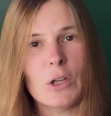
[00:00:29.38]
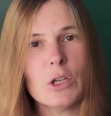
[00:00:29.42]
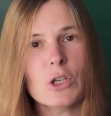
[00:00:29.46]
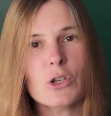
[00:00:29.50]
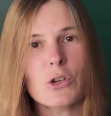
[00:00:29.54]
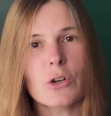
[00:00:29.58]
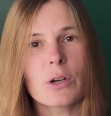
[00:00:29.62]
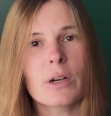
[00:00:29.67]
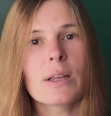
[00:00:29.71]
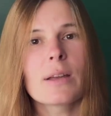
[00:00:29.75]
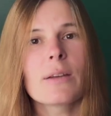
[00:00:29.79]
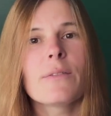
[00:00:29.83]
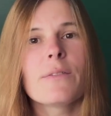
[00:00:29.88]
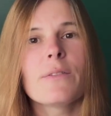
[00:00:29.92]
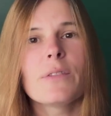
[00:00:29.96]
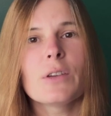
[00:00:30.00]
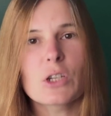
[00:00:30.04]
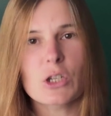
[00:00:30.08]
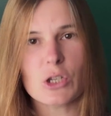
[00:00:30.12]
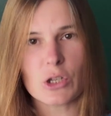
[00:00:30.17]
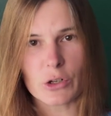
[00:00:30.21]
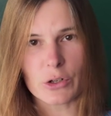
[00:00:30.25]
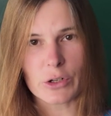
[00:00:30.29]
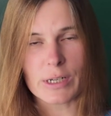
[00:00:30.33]
featuring
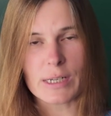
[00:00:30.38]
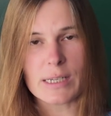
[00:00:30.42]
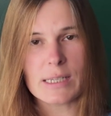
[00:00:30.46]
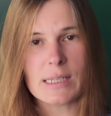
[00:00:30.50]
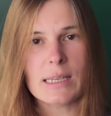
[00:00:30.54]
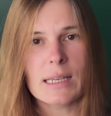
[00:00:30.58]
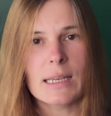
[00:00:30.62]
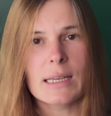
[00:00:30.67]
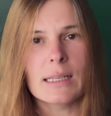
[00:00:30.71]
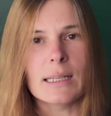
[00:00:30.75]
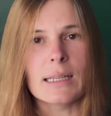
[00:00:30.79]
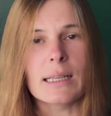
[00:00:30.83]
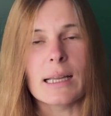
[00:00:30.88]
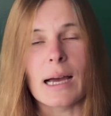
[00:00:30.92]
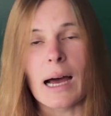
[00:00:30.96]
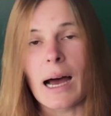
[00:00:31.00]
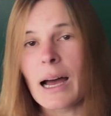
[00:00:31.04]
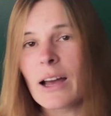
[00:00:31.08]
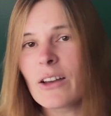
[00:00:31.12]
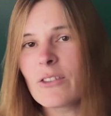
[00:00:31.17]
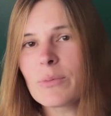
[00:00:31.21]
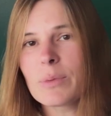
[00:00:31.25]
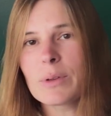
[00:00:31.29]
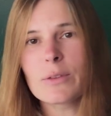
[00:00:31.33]
visionaries that
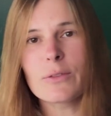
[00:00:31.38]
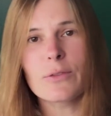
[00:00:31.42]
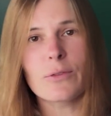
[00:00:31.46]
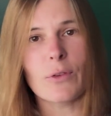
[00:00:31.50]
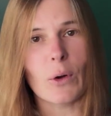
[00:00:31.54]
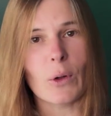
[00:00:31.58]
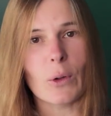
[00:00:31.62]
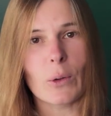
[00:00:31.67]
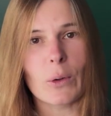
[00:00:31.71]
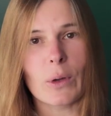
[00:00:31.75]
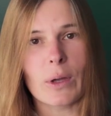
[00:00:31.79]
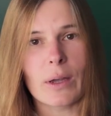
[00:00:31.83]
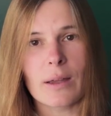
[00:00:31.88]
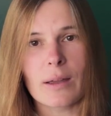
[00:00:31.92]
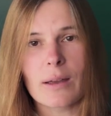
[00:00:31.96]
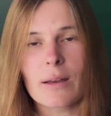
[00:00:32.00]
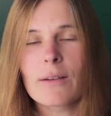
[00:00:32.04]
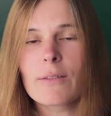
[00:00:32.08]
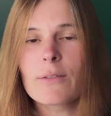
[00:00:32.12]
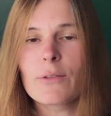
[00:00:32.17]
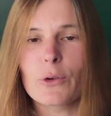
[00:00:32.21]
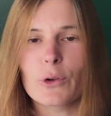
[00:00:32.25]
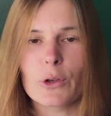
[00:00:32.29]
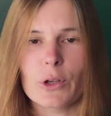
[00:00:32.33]
I've been following
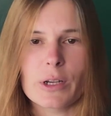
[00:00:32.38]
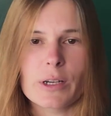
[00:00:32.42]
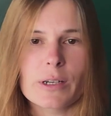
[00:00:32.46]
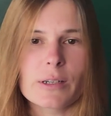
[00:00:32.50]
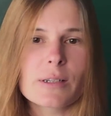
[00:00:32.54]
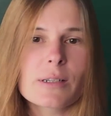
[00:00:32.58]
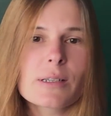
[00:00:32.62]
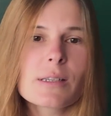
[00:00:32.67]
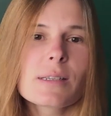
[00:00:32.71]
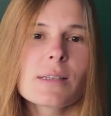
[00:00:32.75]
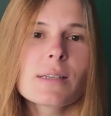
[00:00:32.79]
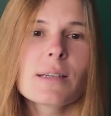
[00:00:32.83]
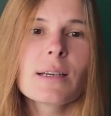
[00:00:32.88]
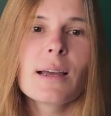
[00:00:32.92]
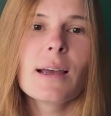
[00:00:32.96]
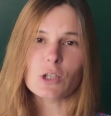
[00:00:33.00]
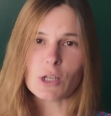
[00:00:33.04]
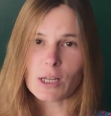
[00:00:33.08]
for years